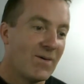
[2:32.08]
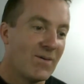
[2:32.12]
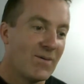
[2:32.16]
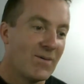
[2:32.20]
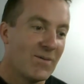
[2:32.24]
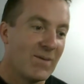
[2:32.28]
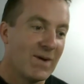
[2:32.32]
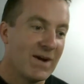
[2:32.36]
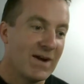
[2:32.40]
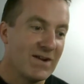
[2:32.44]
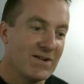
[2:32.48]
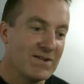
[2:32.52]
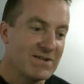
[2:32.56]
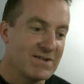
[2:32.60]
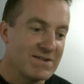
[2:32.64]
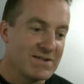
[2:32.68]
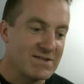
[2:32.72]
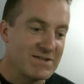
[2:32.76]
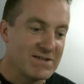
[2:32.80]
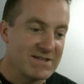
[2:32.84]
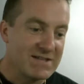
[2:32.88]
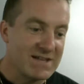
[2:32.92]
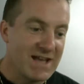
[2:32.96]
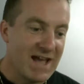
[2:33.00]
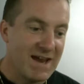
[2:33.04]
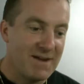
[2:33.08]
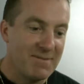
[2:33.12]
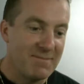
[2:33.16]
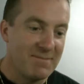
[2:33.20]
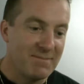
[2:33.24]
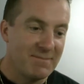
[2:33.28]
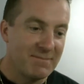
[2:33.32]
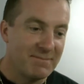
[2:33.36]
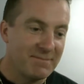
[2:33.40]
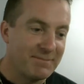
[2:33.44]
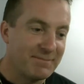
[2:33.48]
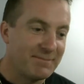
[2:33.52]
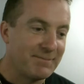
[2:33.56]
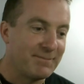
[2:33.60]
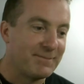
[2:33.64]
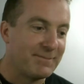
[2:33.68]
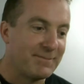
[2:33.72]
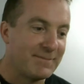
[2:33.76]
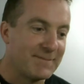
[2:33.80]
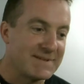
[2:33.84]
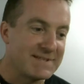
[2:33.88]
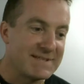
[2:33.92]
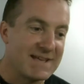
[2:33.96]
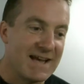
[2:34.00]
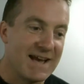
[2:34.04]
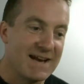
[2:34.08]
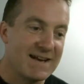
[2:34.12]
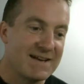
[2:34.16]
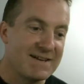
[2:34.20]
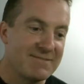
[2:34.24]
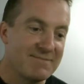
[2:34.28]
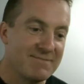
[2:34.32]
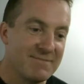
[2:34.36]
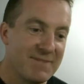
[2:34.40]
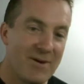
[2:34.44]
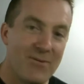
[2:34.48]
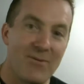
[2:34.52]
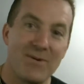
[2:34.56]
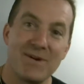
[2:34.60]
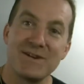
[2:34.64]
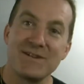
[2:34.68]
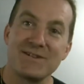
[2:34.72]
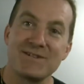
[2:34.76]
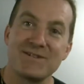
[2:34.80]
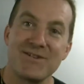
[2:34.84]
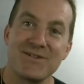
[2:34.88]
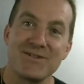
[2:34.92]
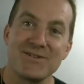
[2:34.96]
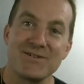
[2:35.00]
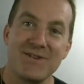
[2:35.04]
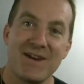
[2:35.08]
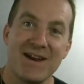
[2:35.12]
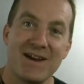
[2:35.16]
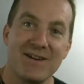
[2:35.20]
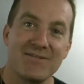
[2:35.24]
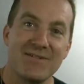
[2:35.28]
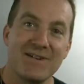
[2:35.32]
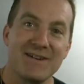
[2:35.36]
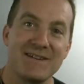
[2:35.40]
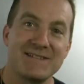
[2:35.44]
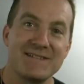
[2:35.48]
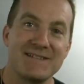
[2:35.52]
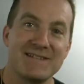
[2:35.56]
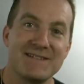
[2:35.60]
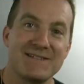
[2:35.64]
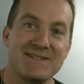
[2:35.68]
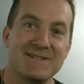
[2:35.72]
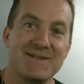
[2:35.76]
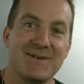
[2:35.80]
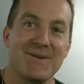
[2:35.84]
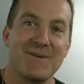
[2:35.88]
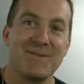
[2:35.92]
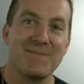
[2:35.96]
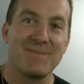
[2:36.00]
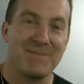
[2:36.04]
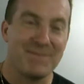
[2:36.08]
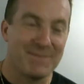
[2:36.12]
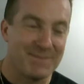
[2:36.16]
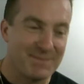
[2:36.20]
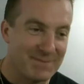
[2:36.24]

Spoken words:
Well, just kind of decided I wanted to start drag racing, so